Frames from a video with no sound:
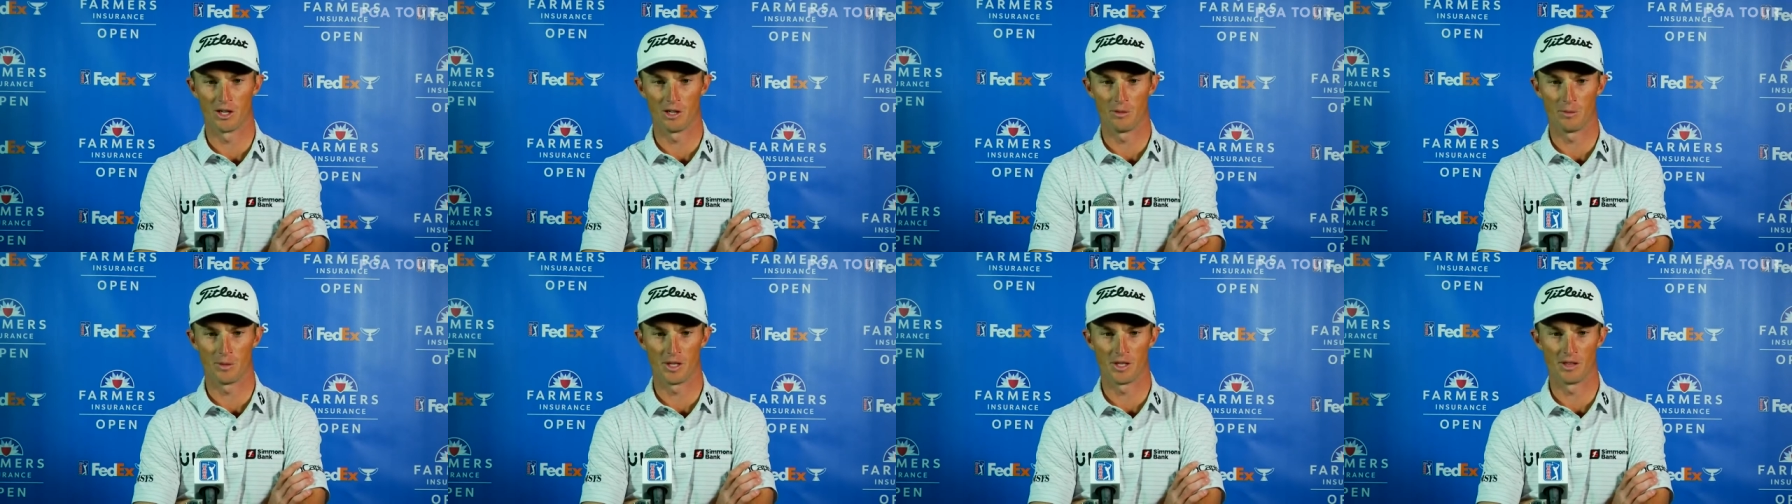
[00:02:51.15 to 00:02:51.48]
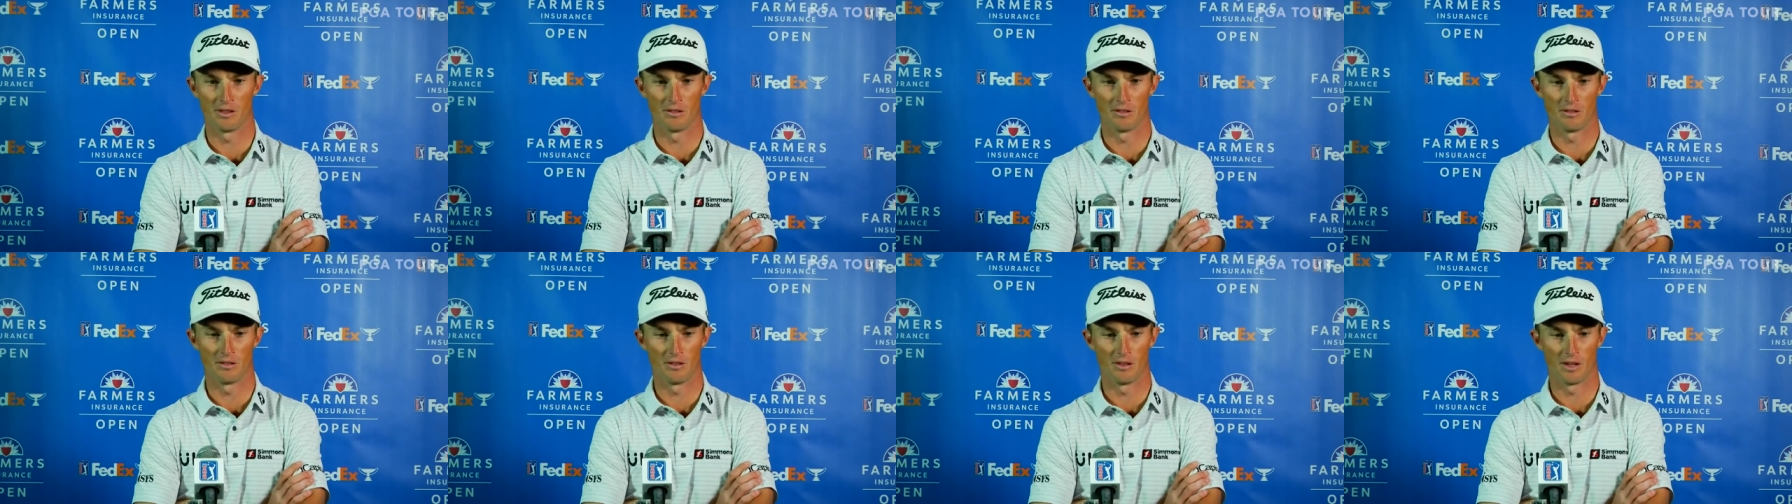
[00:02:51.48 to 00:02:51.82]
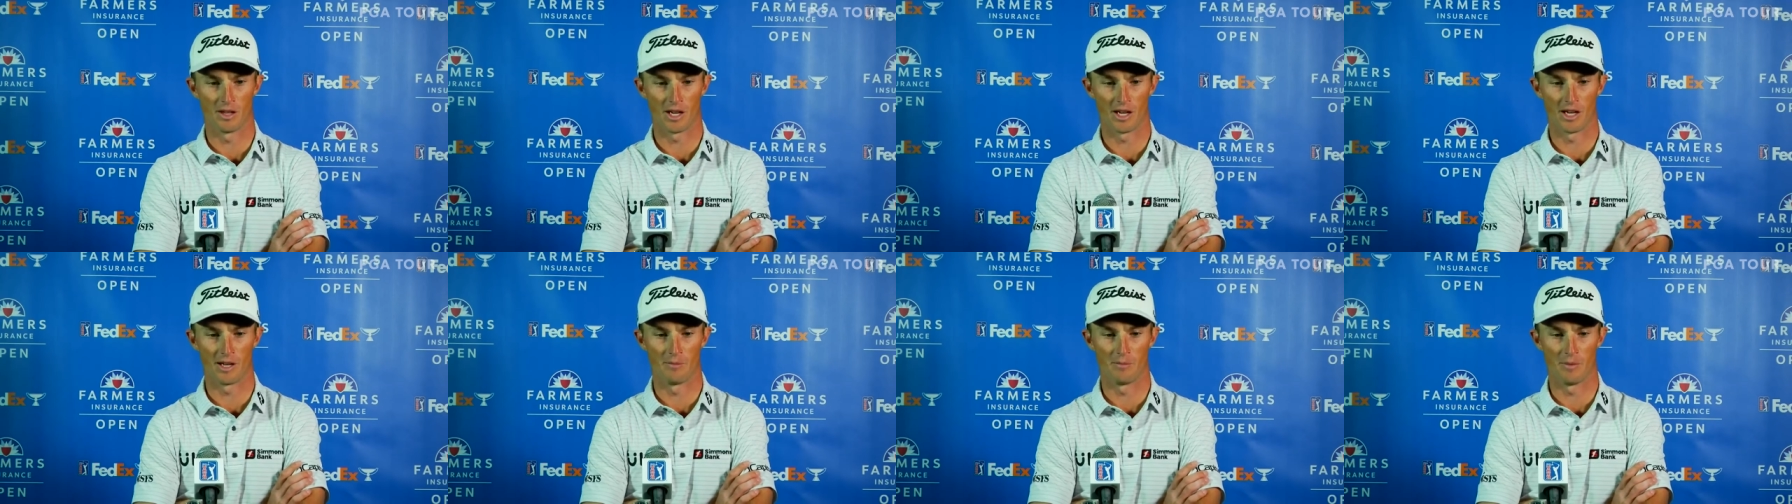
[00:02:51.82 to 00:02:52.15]
I mean,
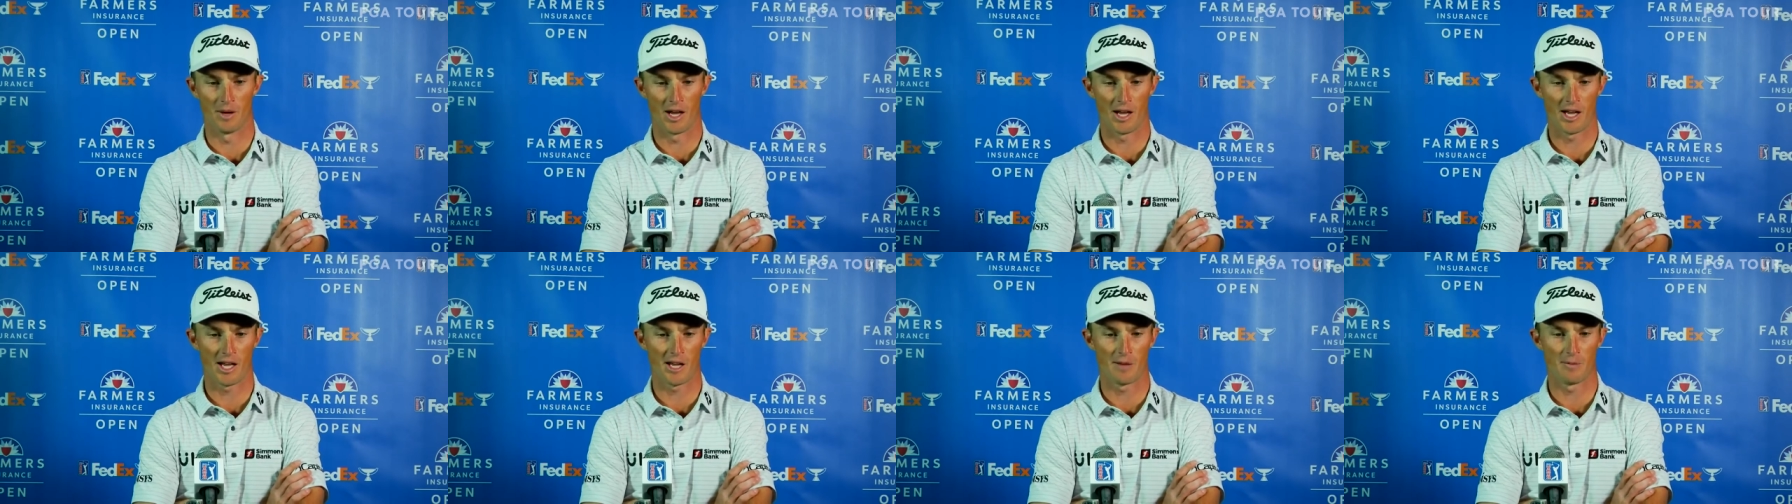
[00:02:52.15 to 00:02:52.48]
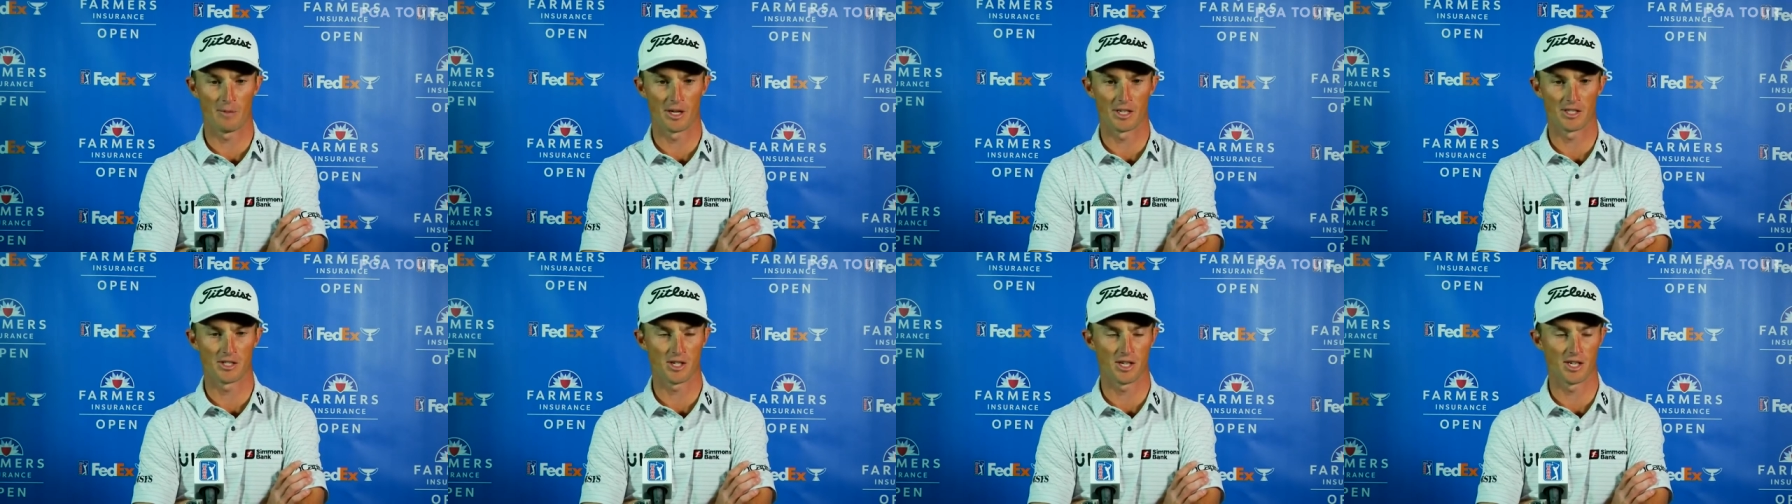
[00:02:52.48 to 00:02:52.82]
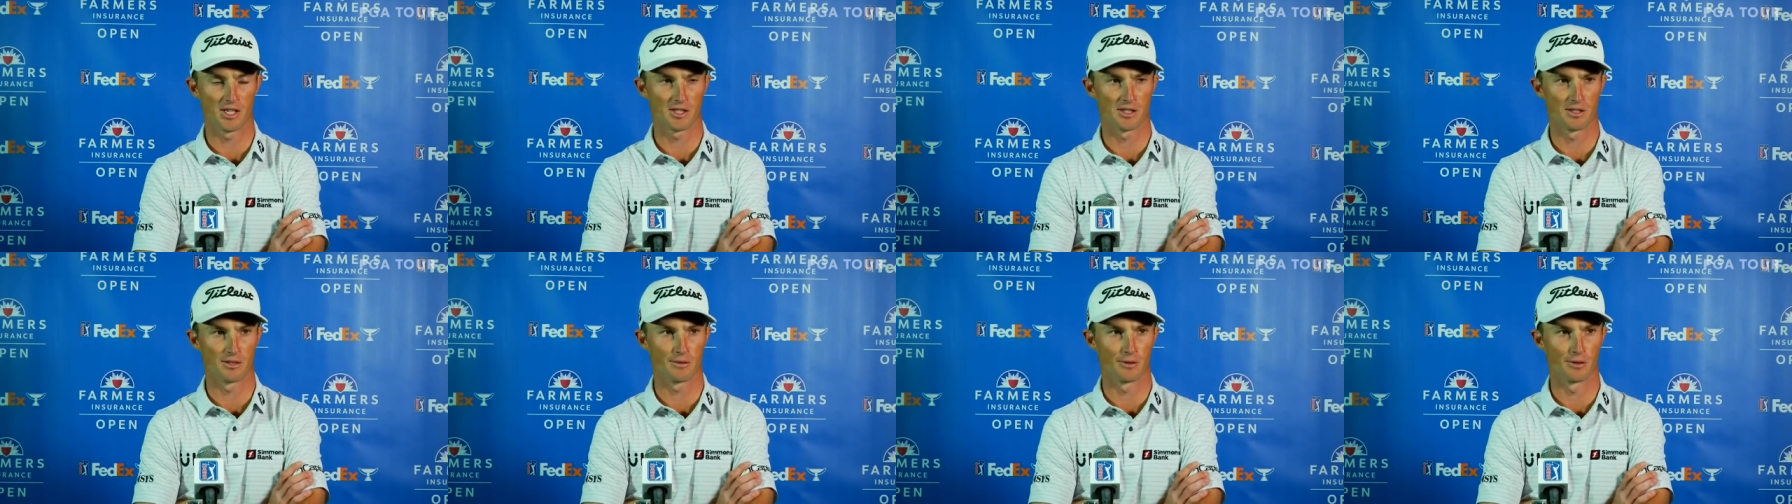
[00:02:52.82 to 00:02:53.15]
I, I had my
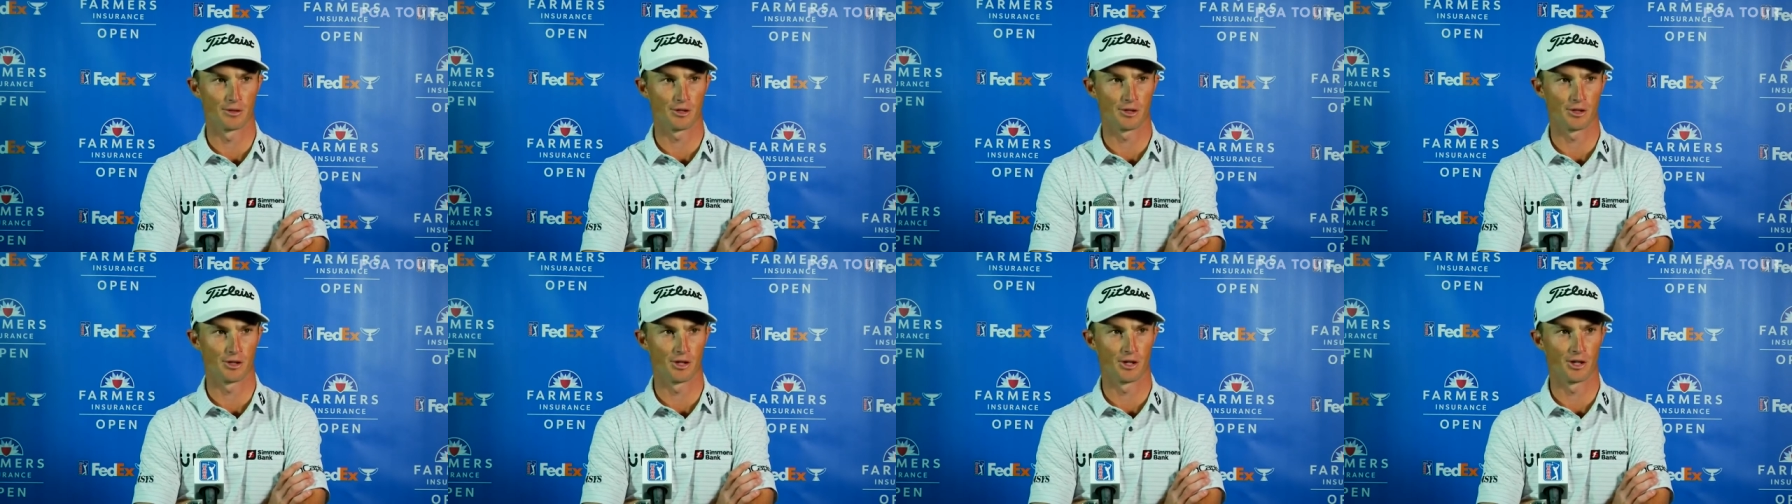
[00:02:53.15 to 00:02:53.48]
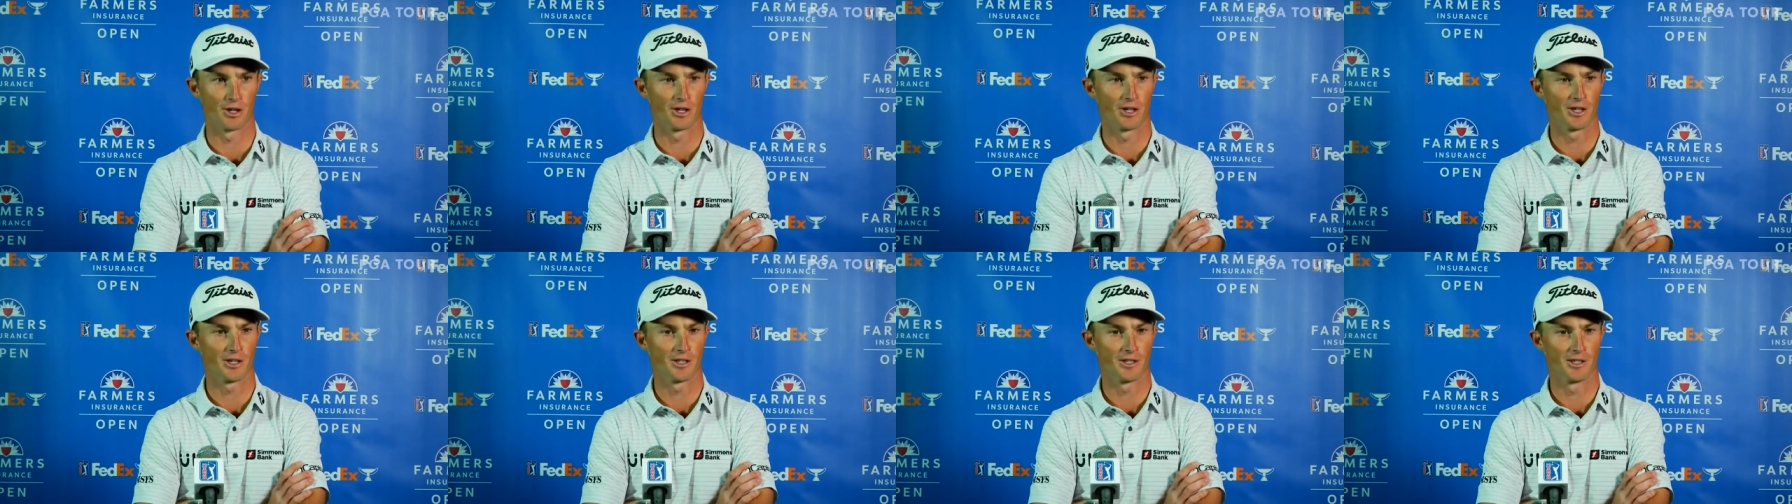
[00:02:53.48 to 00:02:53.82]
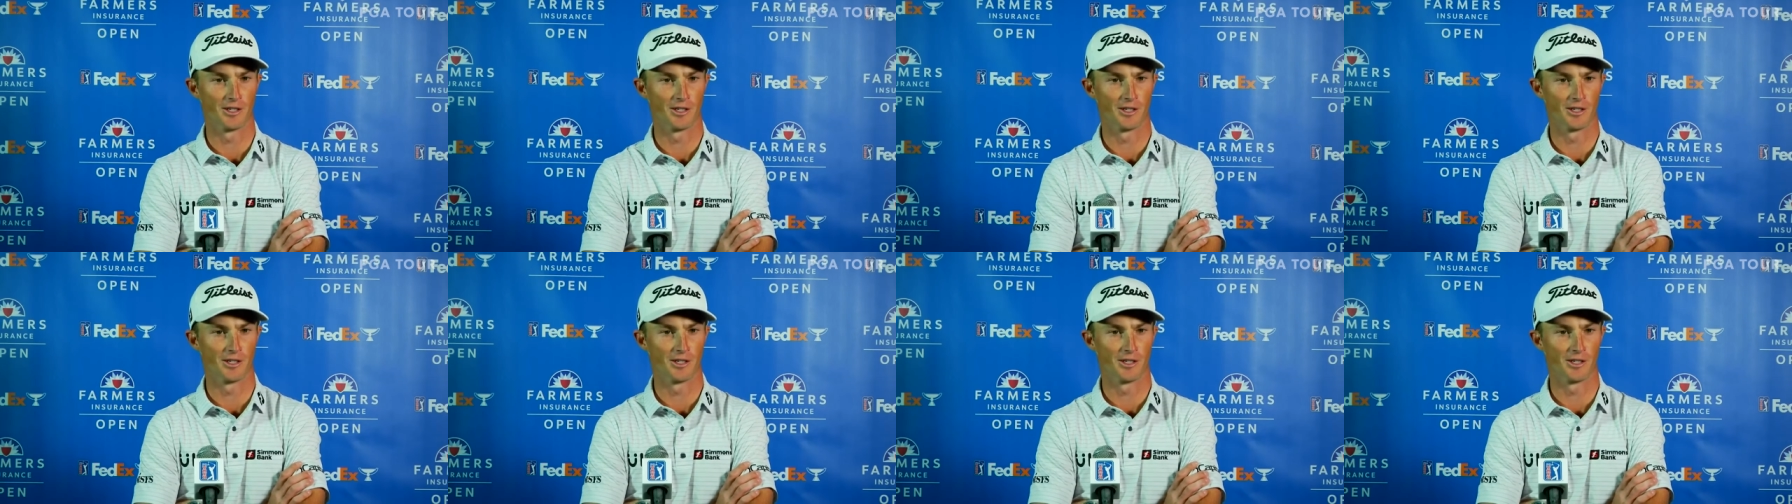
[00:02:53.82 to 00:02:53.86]
chances for sure.